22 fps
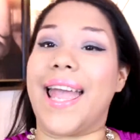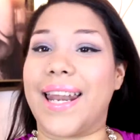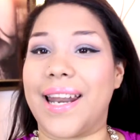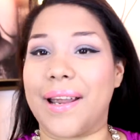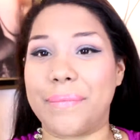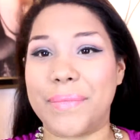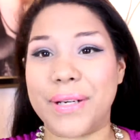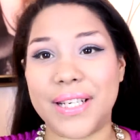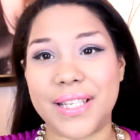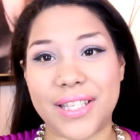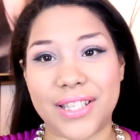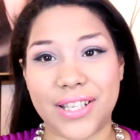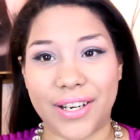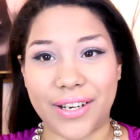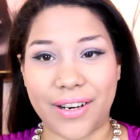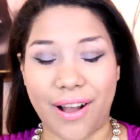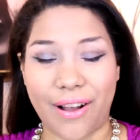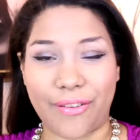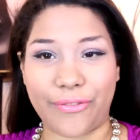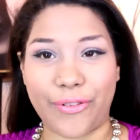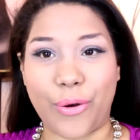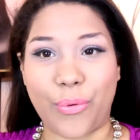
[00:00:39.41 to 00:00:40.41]
and I'm gonna start
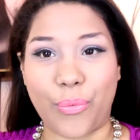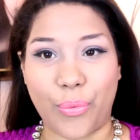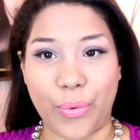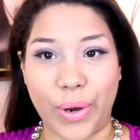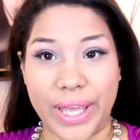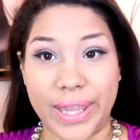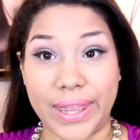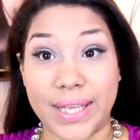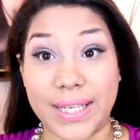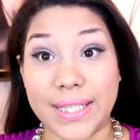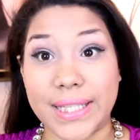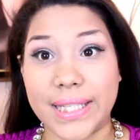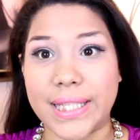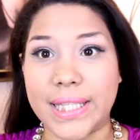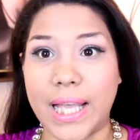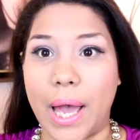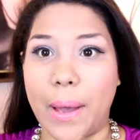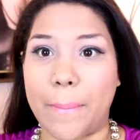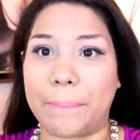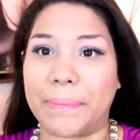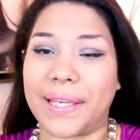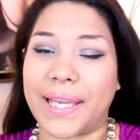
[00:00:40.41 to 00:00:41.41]
off with
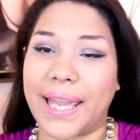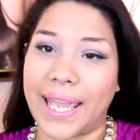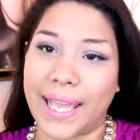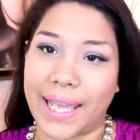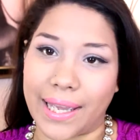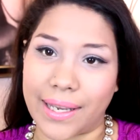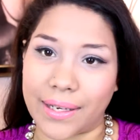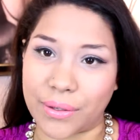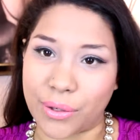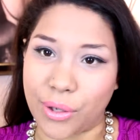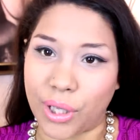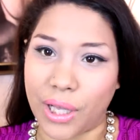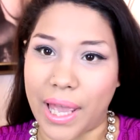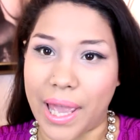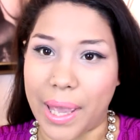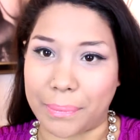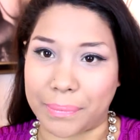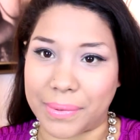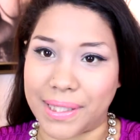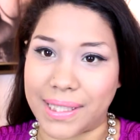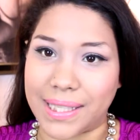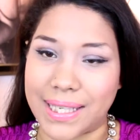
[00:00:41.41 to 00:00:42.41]
some candle
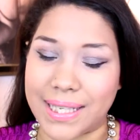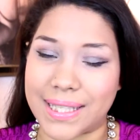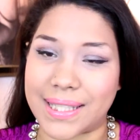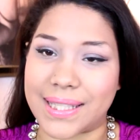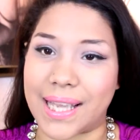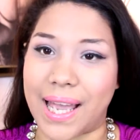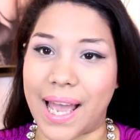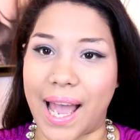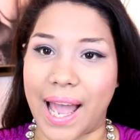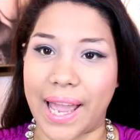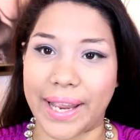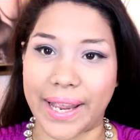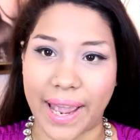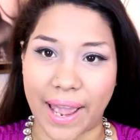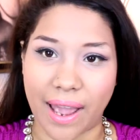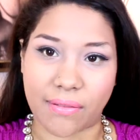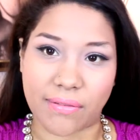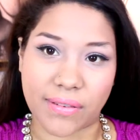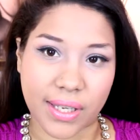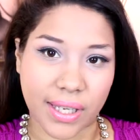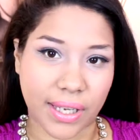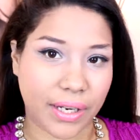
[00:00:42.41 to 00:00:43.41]
empties I
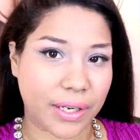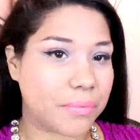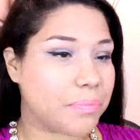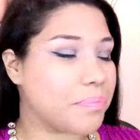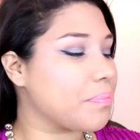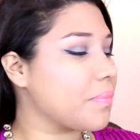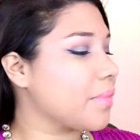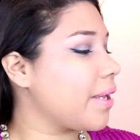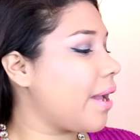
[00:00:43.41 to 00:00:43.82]
have here.